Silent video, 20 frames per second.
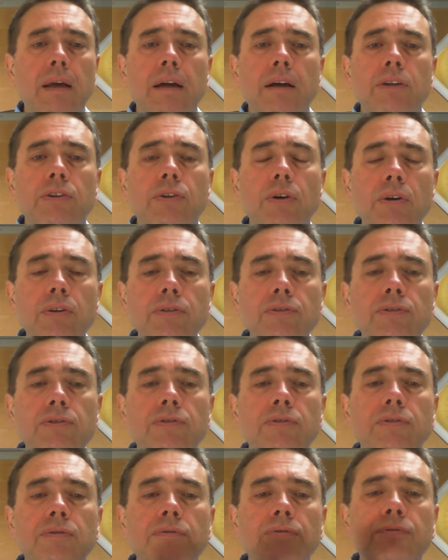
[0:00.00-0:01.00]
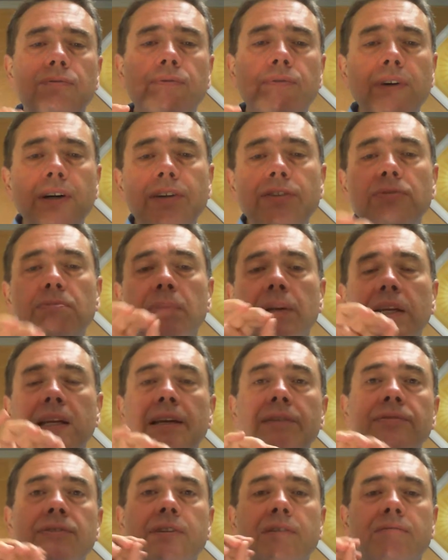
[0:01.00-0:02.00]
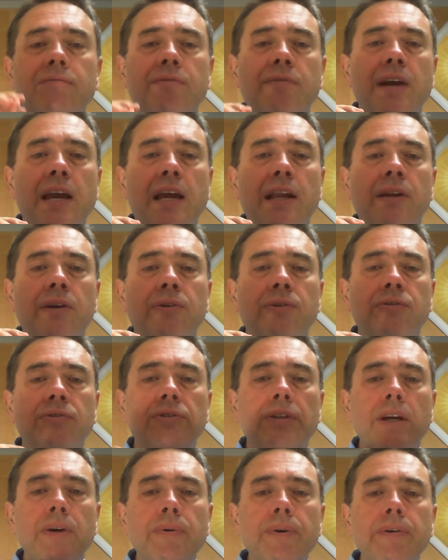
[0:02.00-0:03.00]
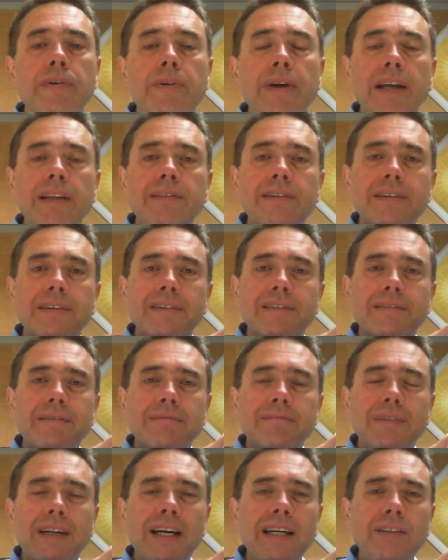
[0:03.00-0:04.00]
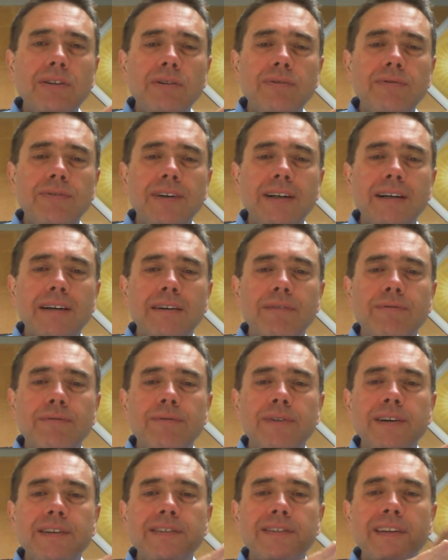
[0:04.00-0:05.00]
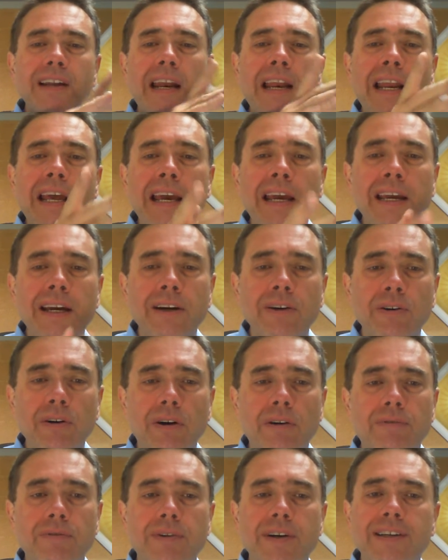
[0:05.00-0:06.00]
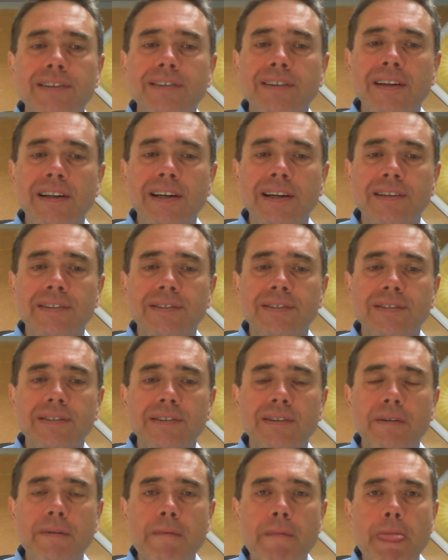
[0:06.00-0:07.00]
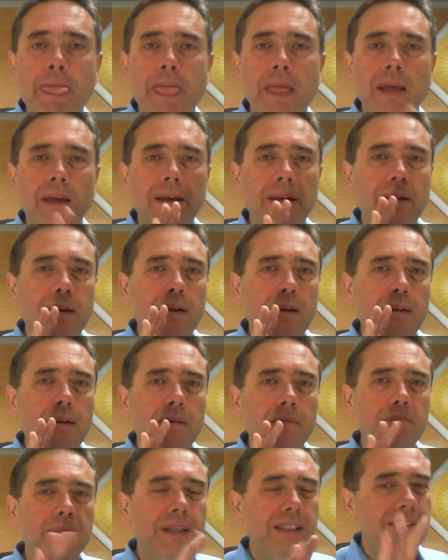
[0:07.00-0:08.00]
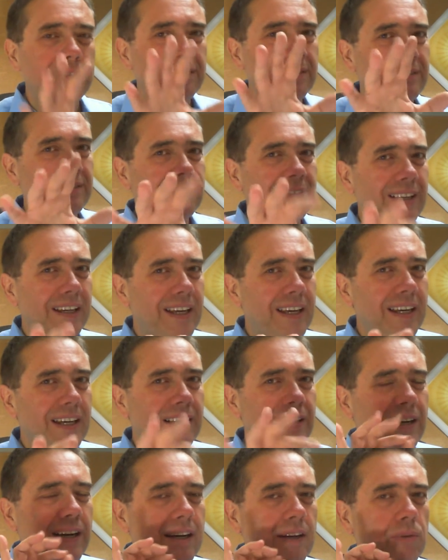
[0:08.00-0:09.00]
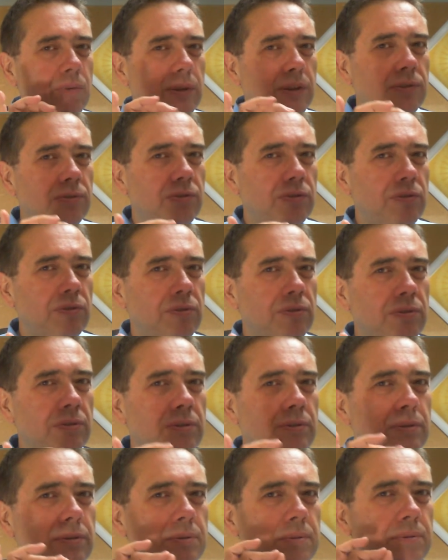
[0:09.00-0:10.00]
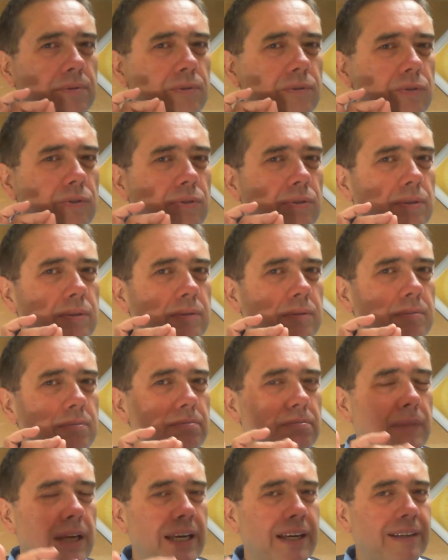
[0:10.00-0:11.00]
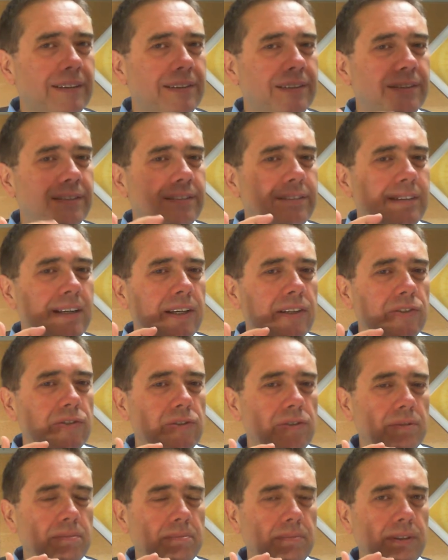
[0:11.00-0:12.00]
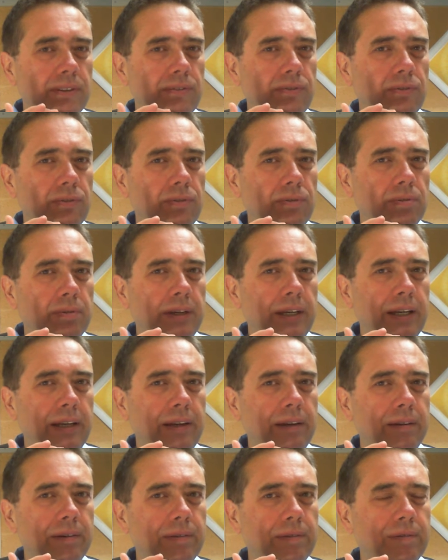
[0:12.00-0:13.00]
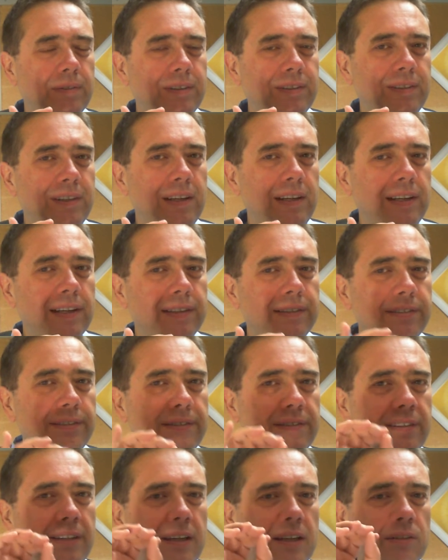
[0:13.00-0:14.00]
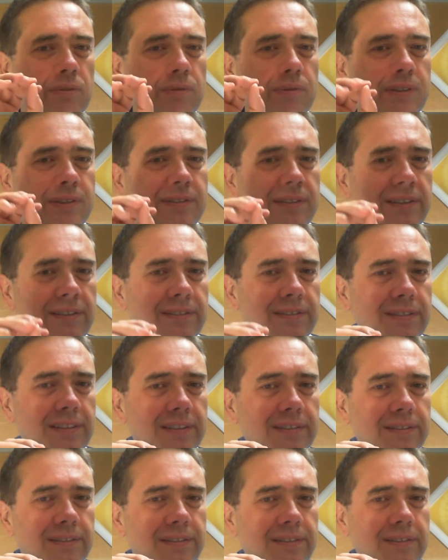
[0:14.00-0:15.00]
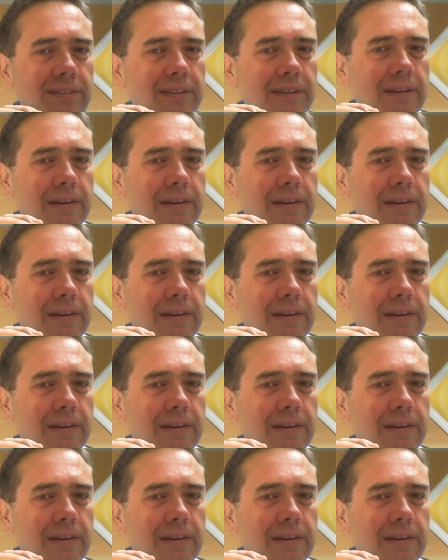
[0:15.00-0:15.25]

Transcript: Those first beliefs and values, they will create kind of a first layer of resilience. But here I want to make a distinction between resilience and resistance.